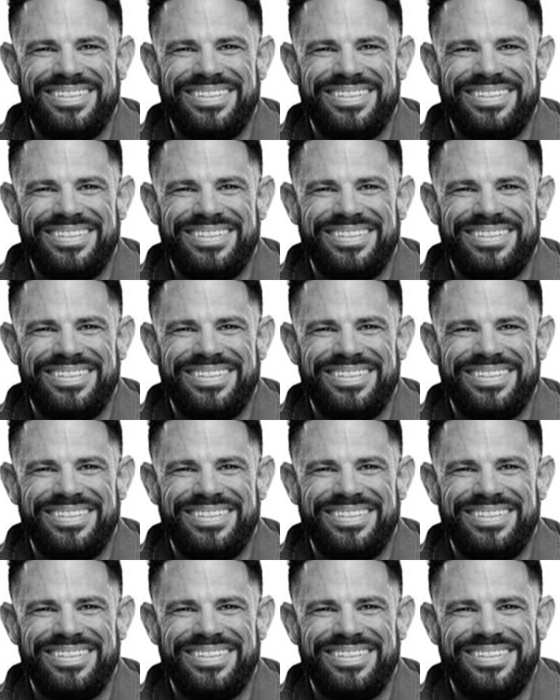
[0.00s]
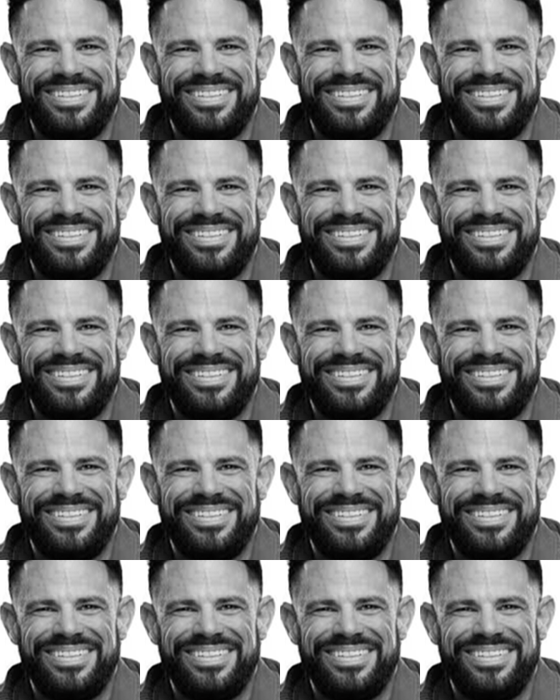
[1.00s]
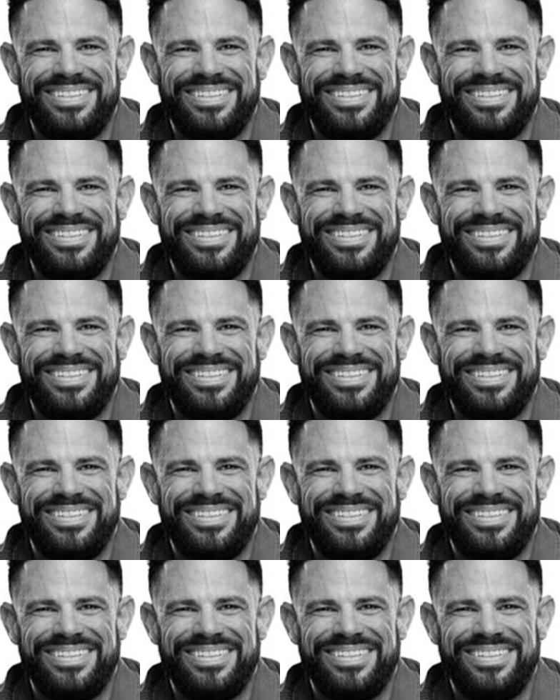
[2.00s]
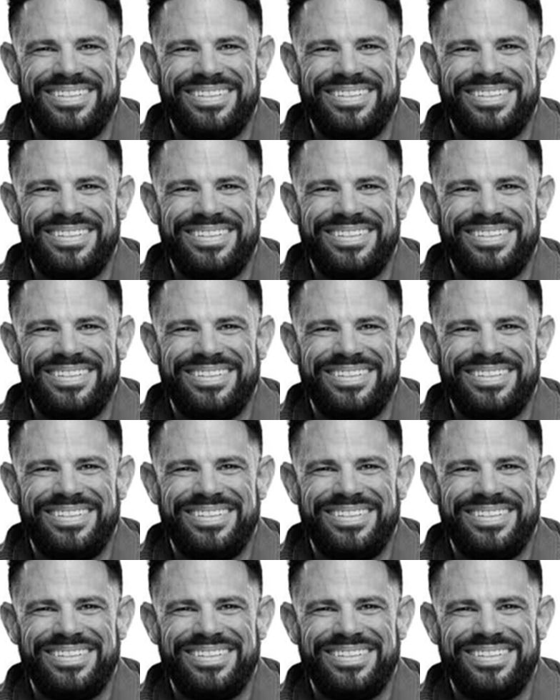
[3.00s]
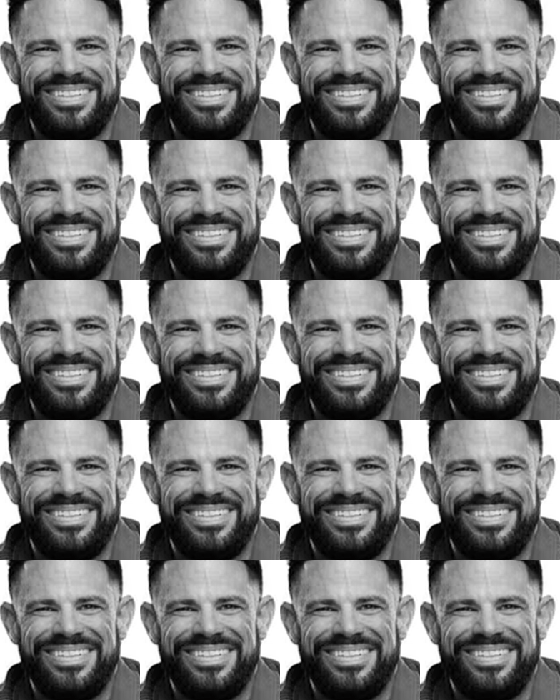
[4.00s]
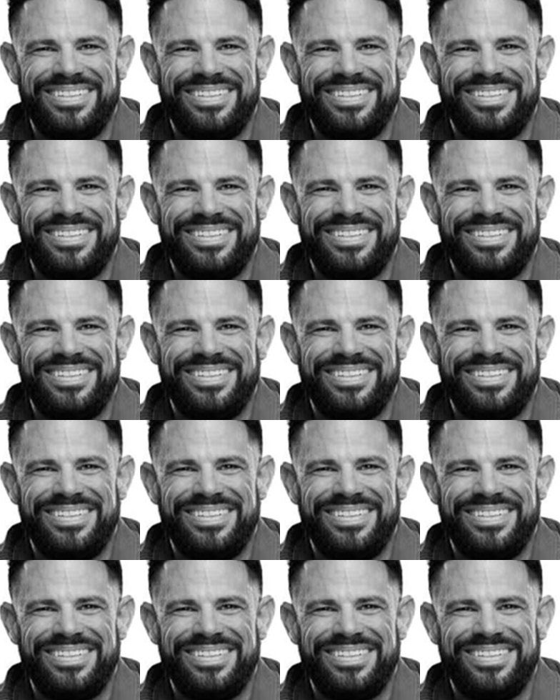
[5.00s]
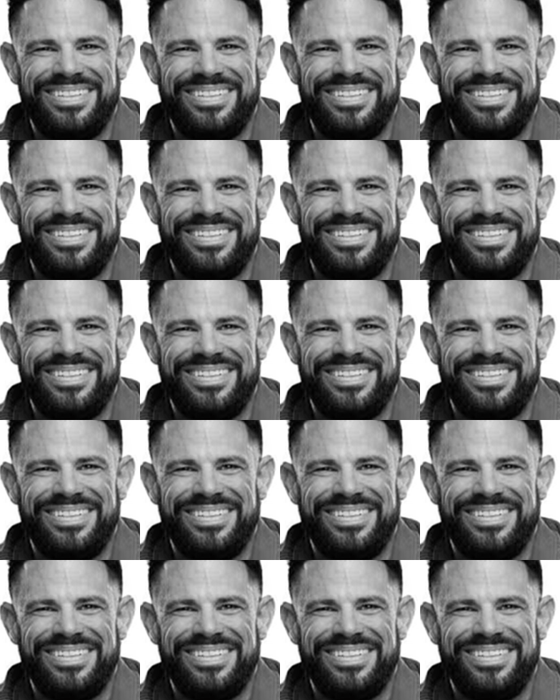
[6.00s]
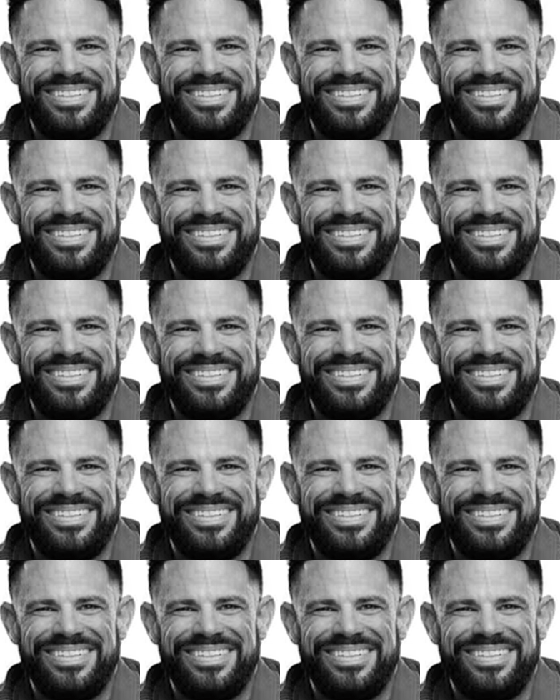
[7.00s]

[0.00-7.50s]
The face doesn't move, so there is nothing to read.